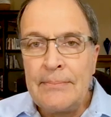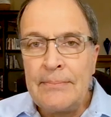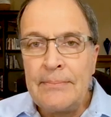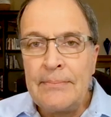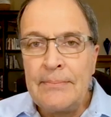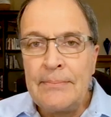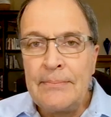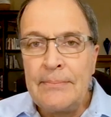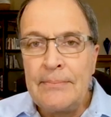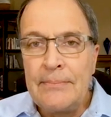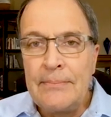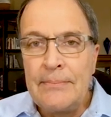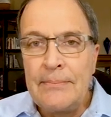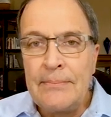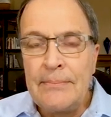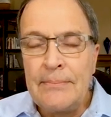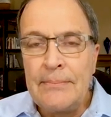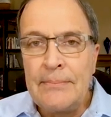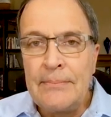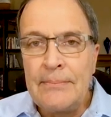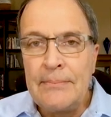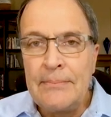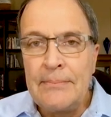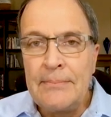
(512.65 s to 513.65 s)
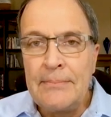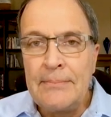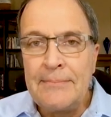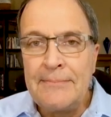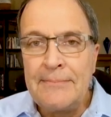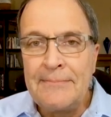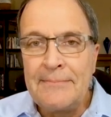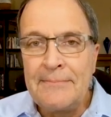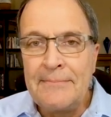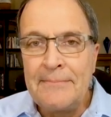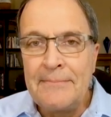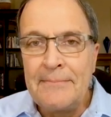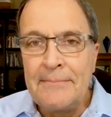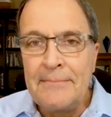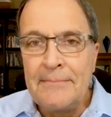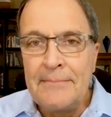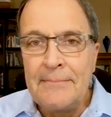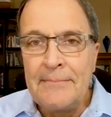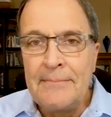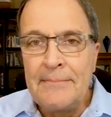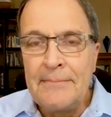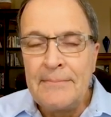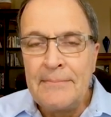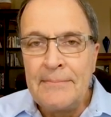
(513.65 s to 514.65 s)

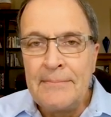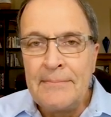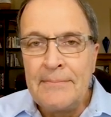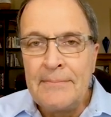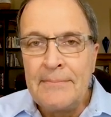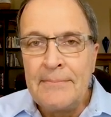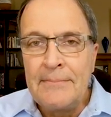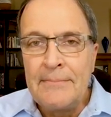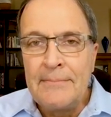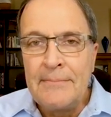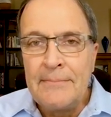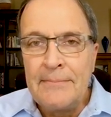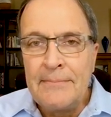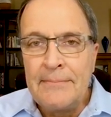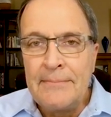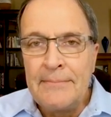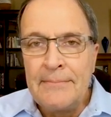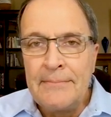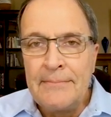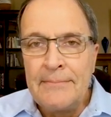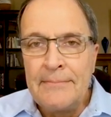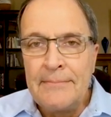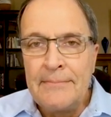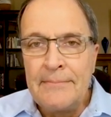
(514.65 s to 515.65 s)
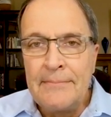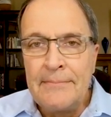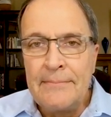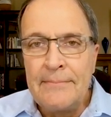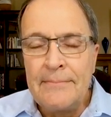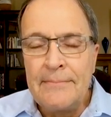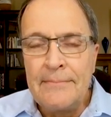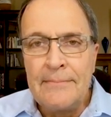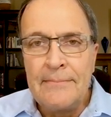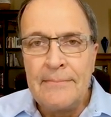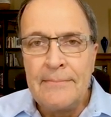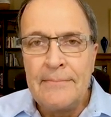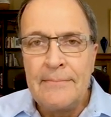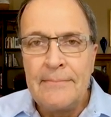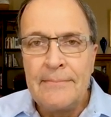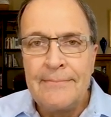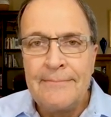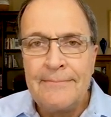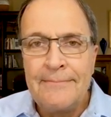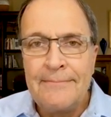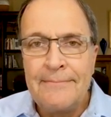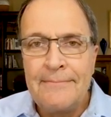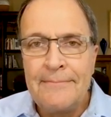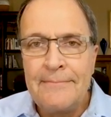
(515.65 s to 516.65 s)

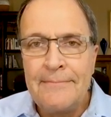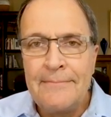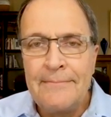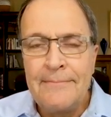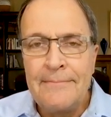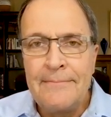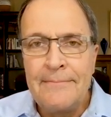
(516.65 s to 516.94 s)
(silent)